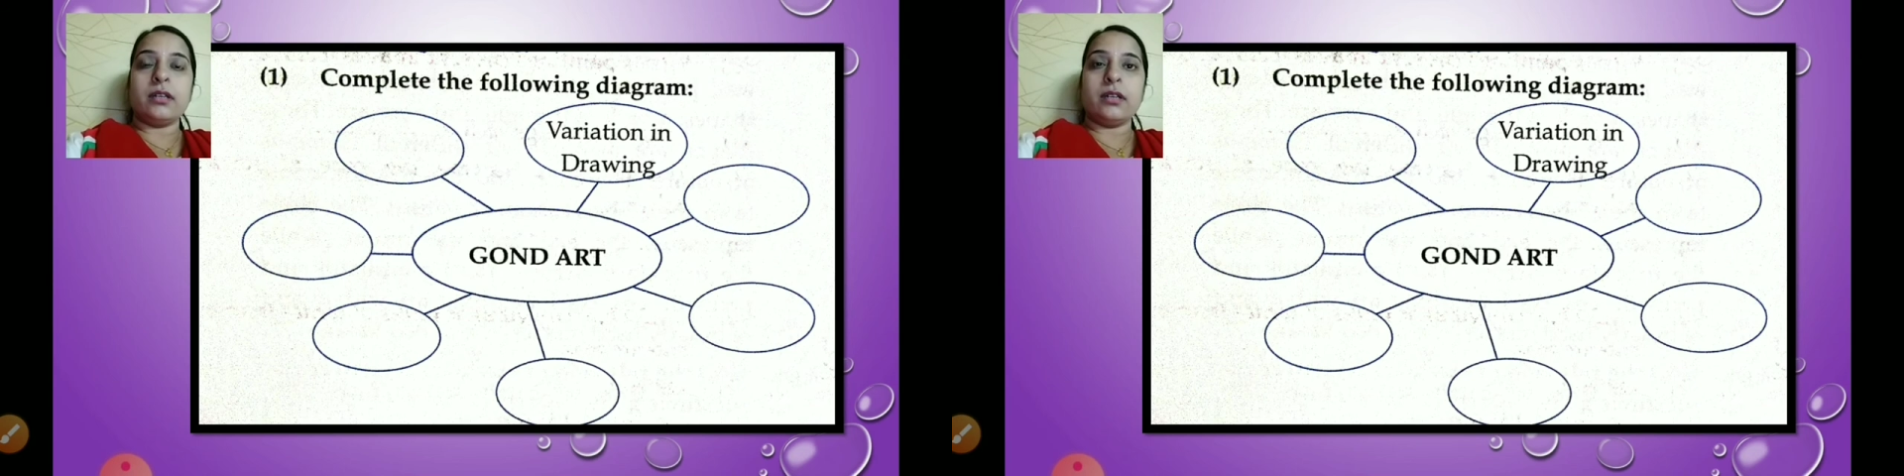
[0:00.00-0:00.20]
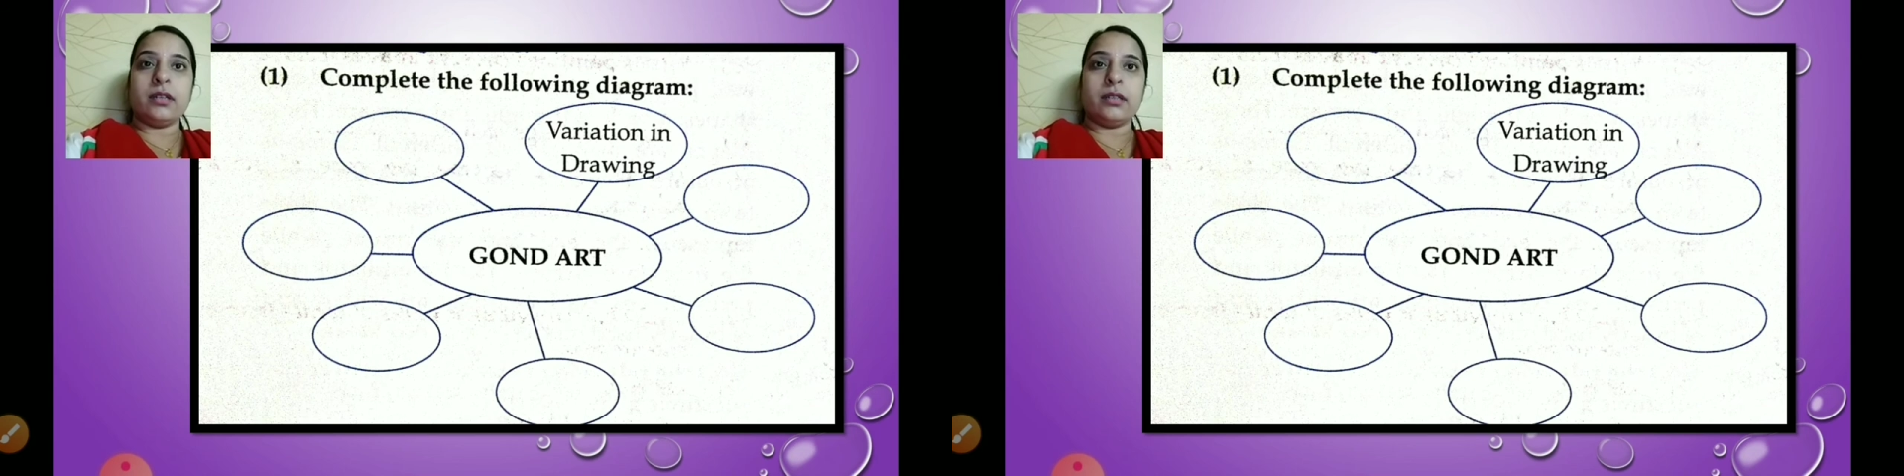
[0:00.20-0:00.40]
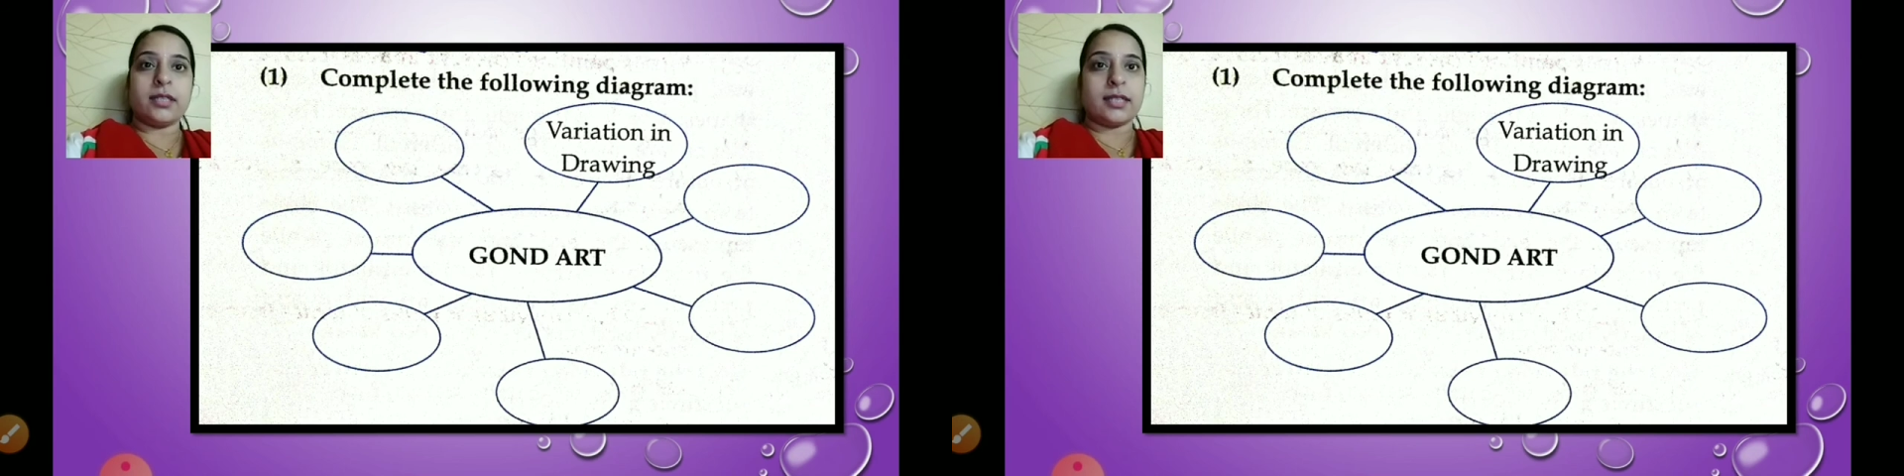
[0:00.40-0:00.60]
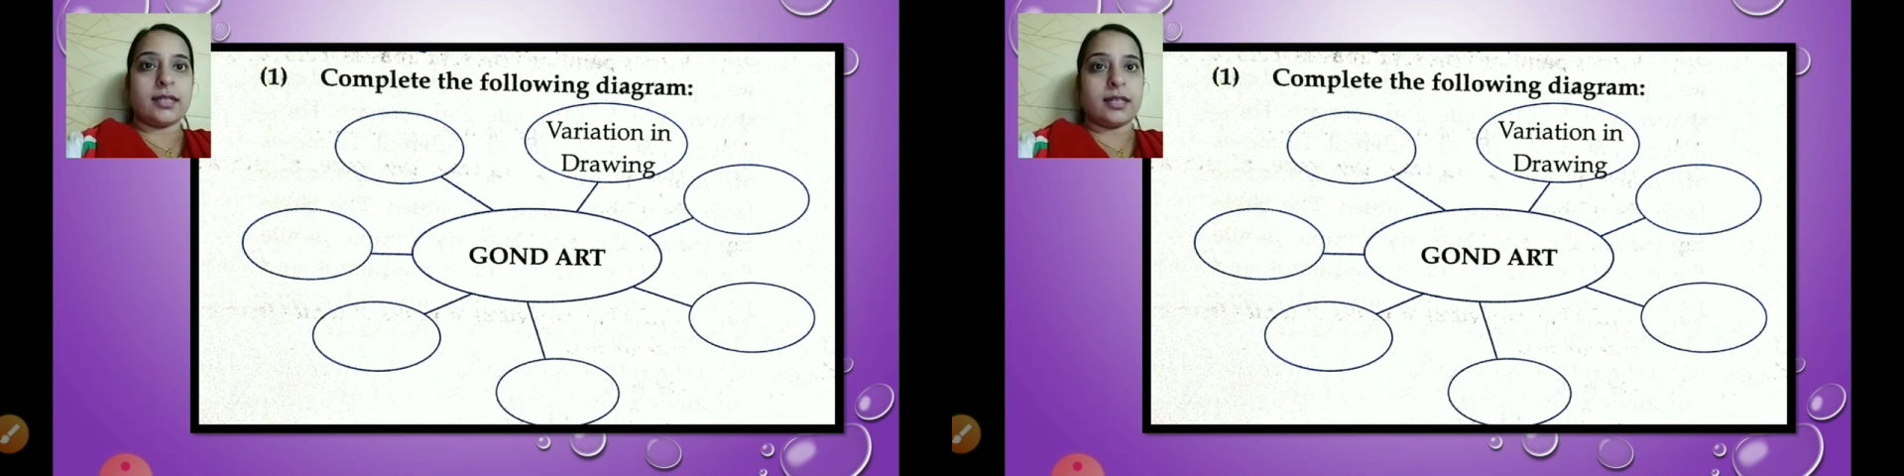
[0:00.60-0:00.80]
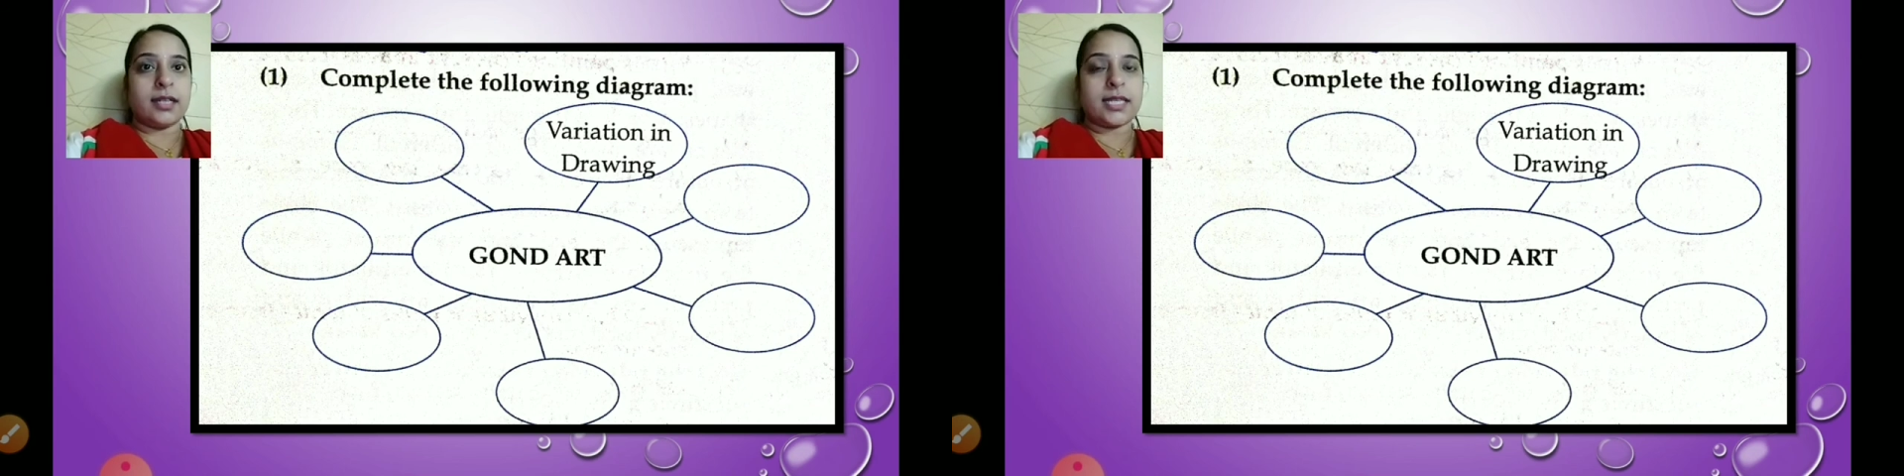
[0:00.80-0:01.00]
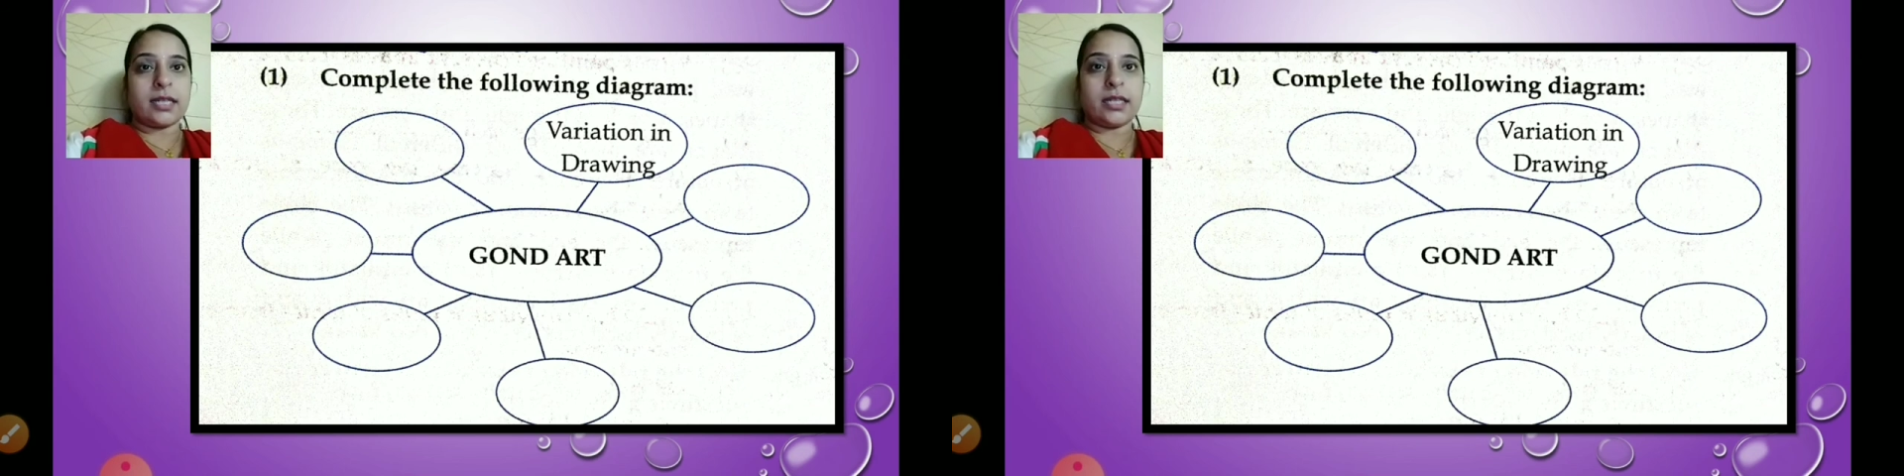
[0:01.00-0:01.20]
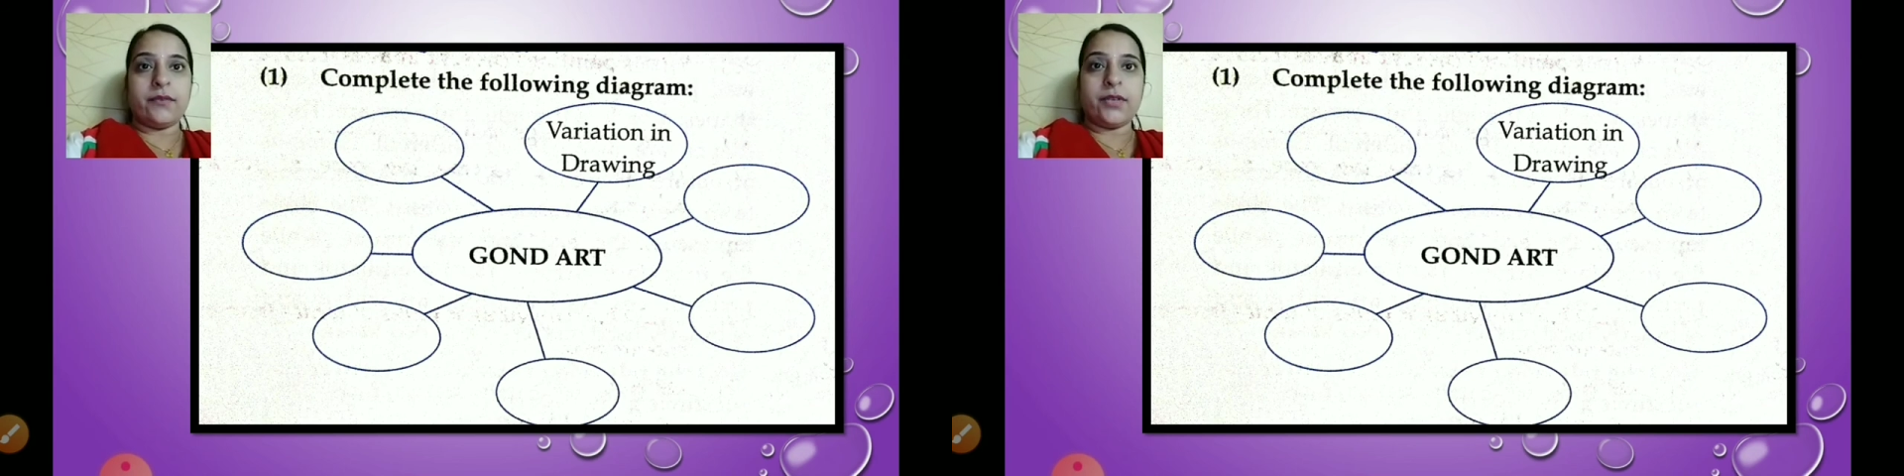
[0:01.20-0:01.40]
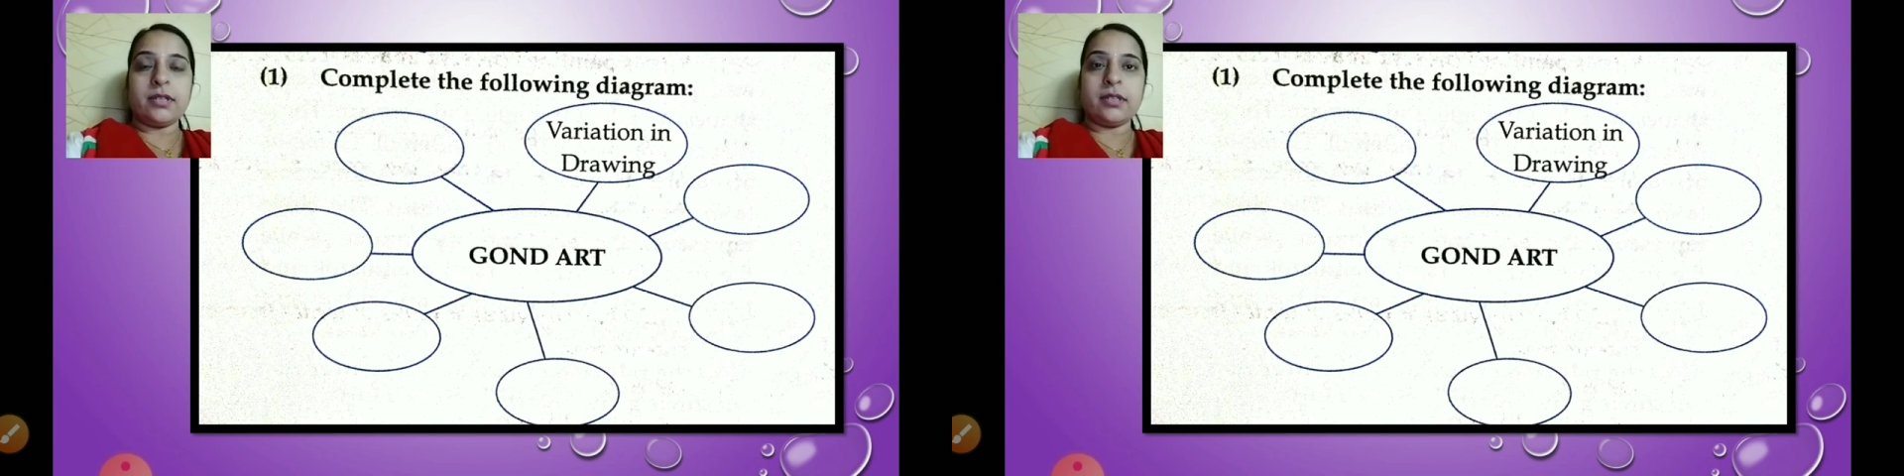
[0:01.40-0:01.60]
the circles are
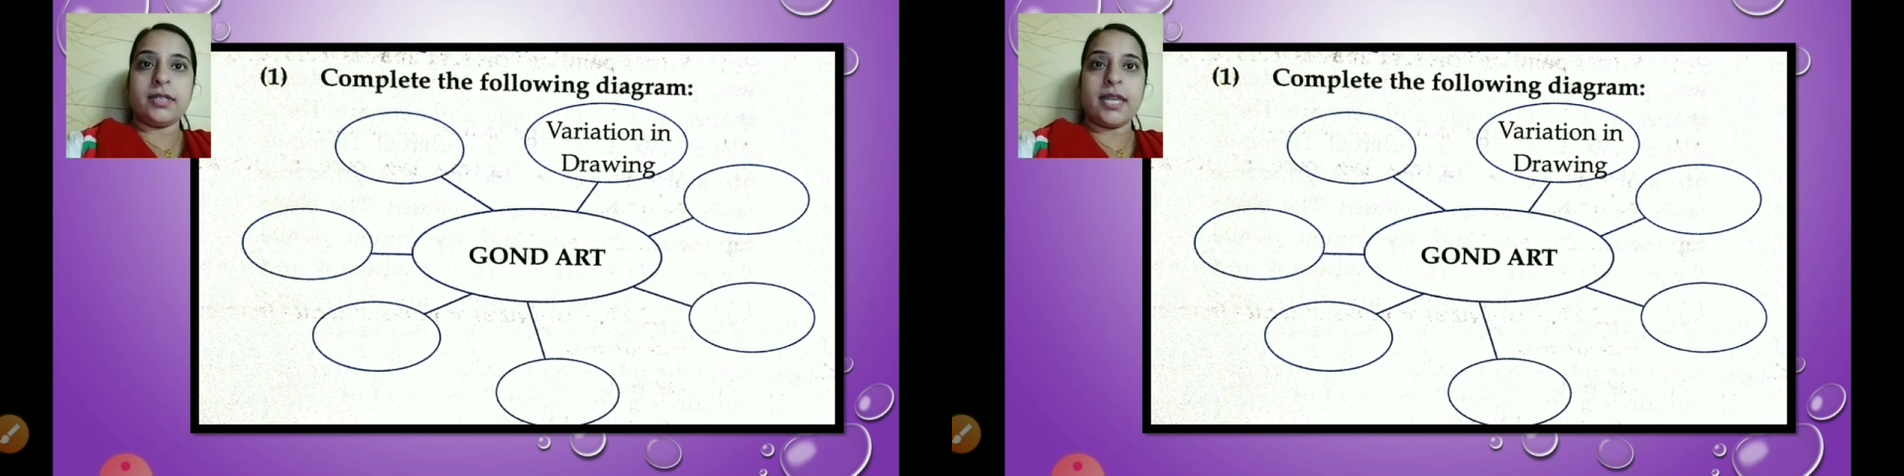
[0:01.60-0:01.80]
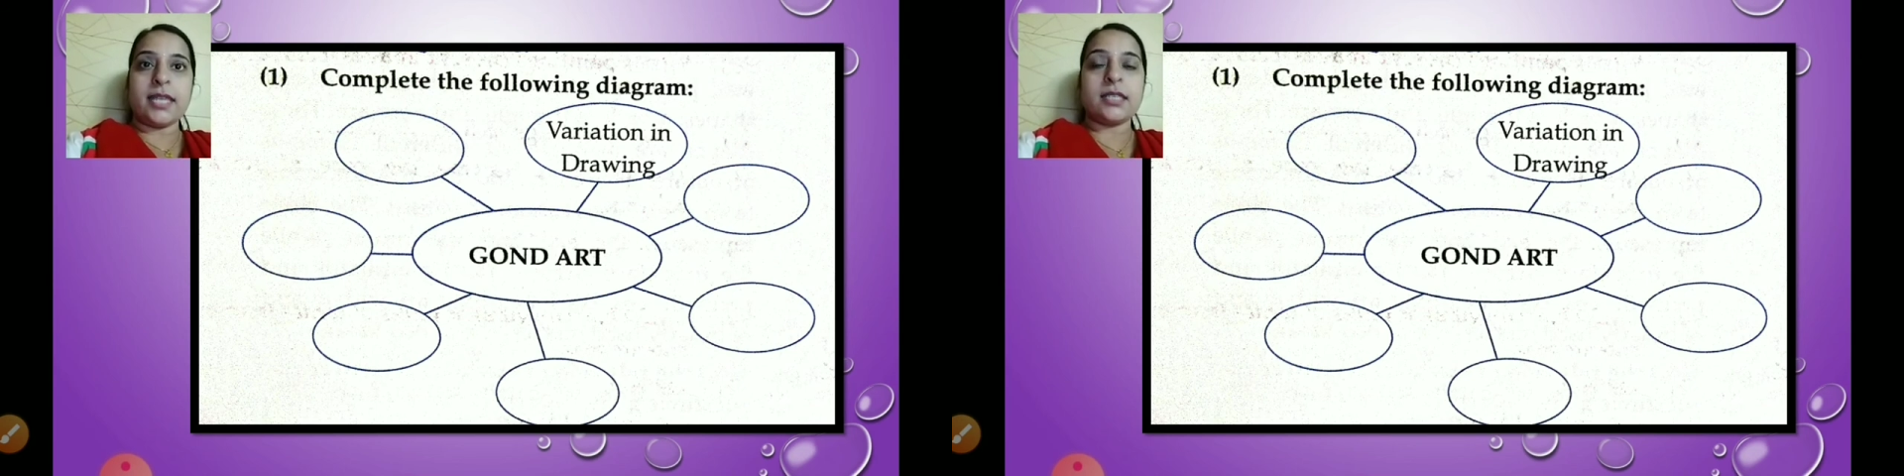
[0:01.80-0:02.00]
given, yes.